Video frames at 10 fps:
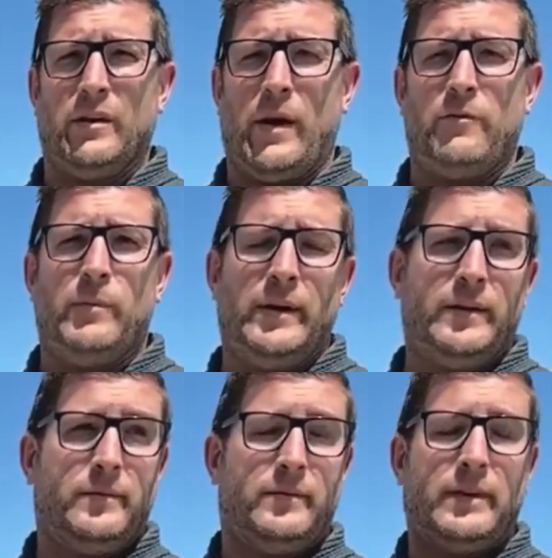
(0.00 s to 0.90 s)
I've been
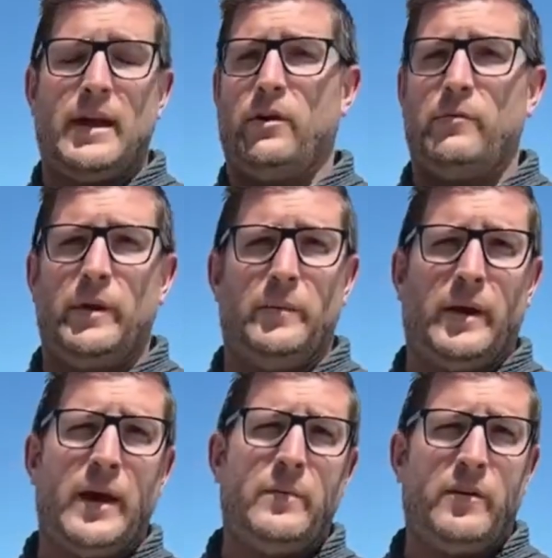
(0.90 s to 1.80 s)
at Seattle, I've been at
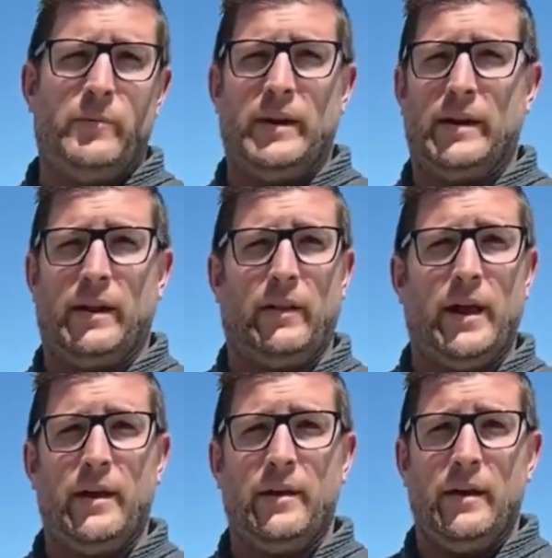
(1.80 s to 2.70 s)
Miami, I've been at
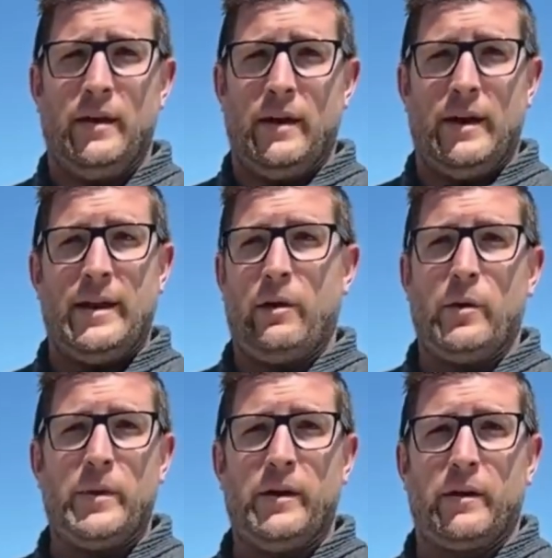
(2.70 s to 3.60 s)
LA, and now
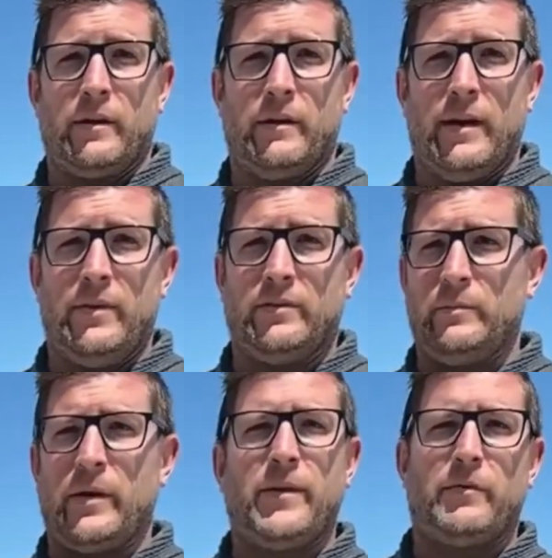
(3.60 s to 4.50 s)
I'm here, and this
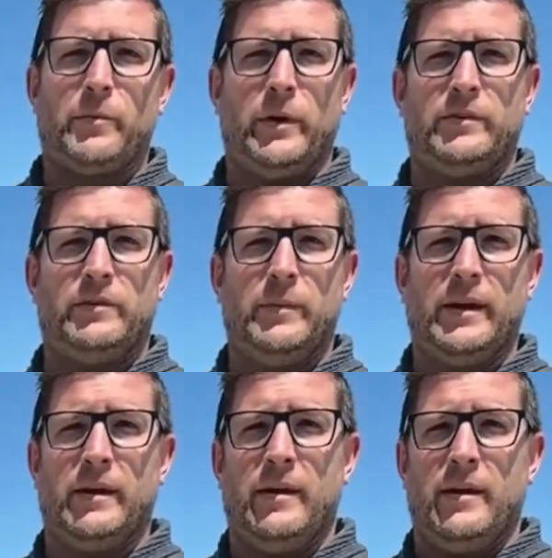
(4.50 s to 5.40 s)
is my favorite place to
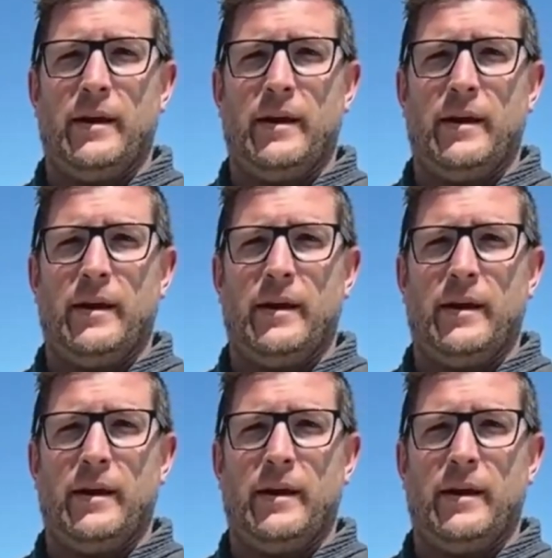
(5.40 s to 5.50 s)
be.